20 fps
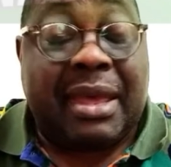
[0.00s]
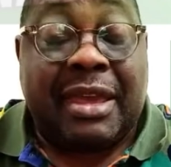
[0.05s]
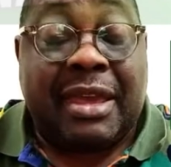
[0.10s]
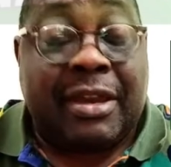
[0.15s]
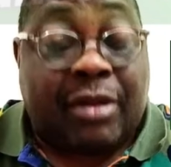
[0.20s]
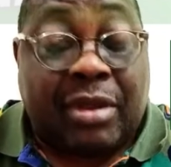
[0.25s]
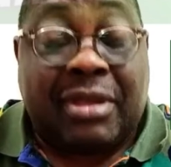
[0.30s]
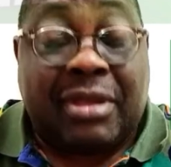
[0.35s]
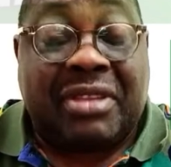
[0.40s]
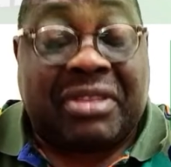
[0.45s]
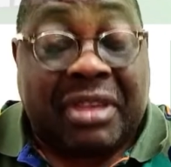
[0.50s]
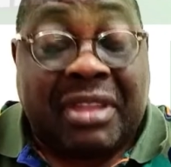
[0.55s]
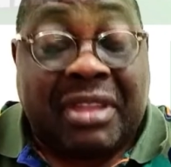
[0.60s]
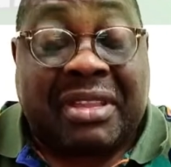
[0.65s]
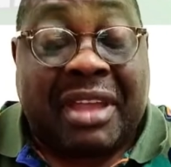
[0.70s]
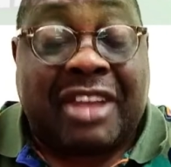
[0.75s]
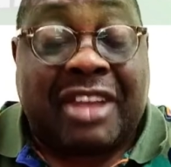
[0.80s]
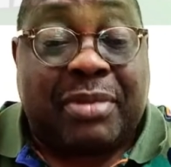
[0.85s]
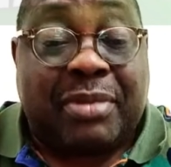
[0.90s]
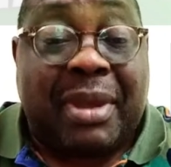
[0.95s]
He
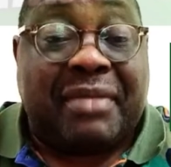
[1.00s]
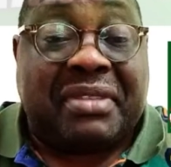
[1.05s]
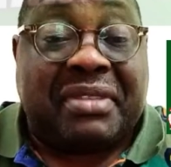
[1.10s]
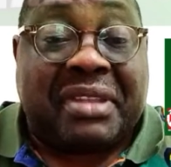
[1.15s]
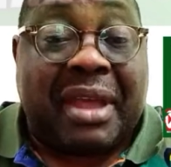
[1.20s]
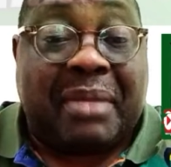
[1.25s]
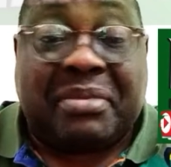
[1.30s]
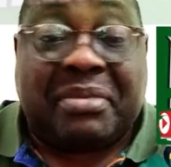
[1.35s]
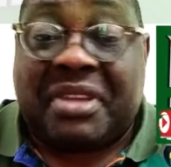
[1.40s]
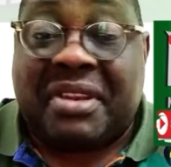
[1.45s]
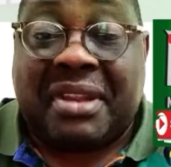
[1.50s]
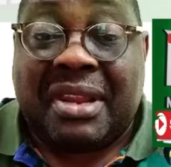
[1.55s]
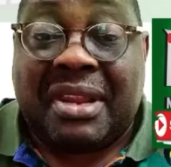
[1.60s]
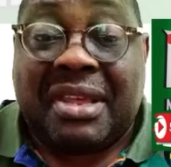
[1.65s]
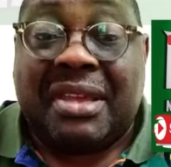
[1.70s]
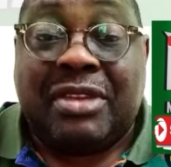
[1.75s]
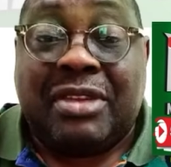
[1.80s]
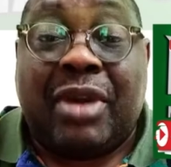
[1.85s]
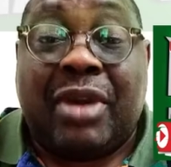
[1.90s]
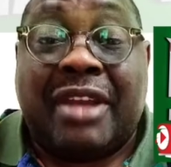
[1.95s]
tells me every time, he said,
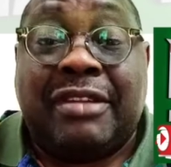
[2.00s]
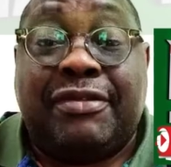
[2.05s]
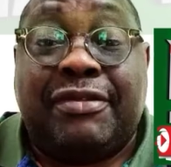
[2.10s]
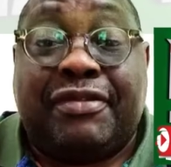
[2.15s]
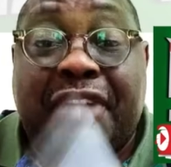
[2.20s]
you are the